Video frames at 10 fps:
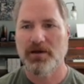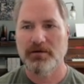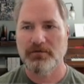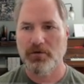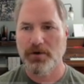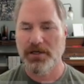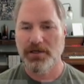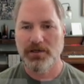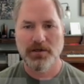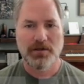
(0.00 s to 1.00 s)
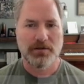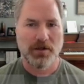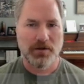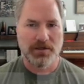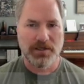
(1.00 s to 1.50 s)
I've already
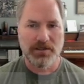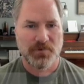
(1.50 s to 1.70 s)
logged in.